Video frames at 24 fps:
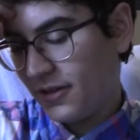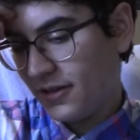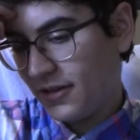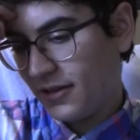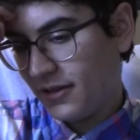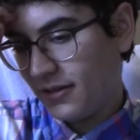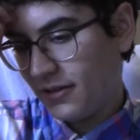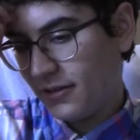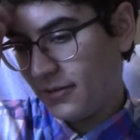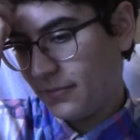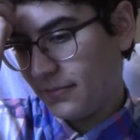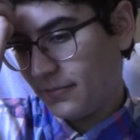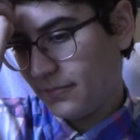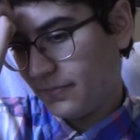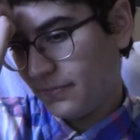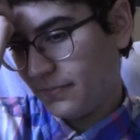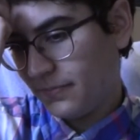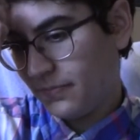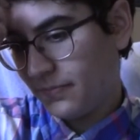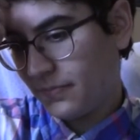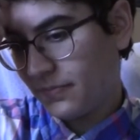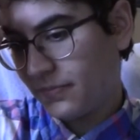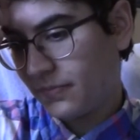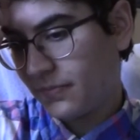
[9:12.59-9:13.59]

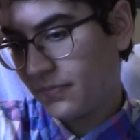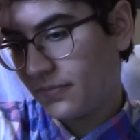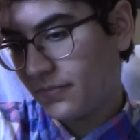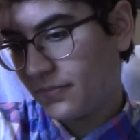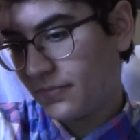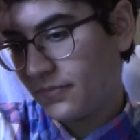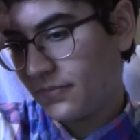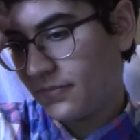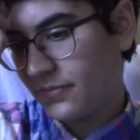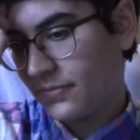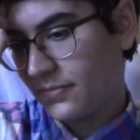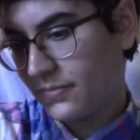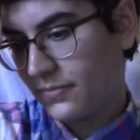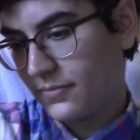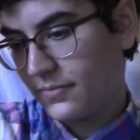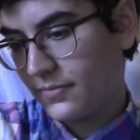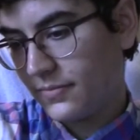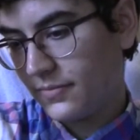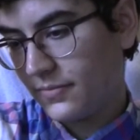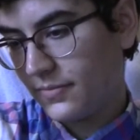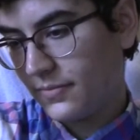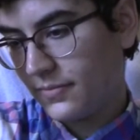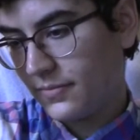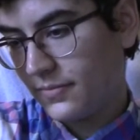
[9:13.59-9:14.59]

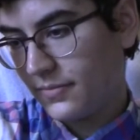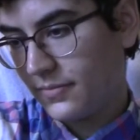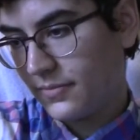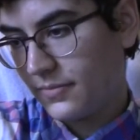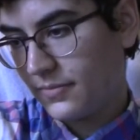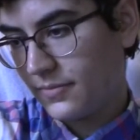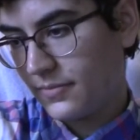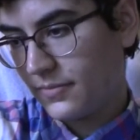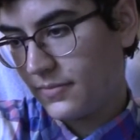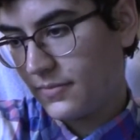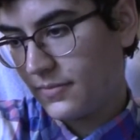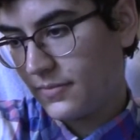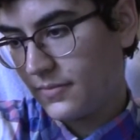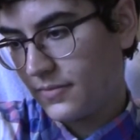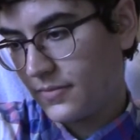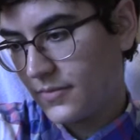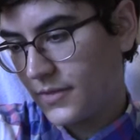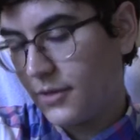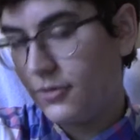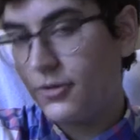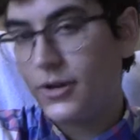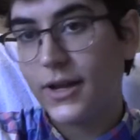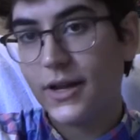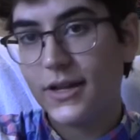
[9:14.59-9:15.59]

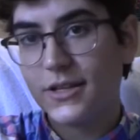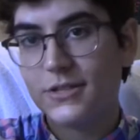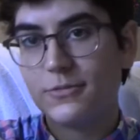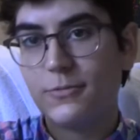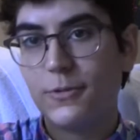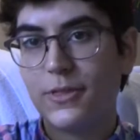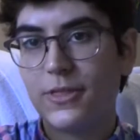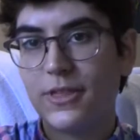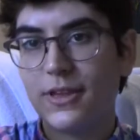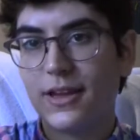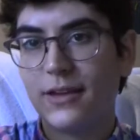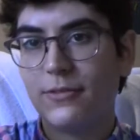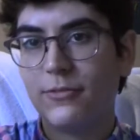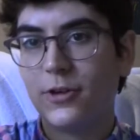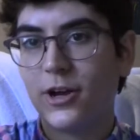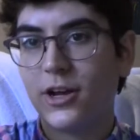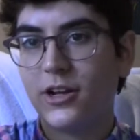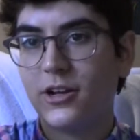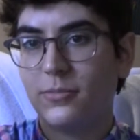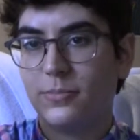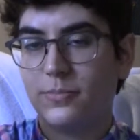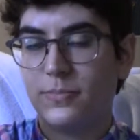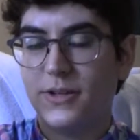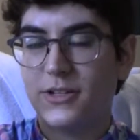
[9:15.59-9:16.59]
I guess one thing I forgot to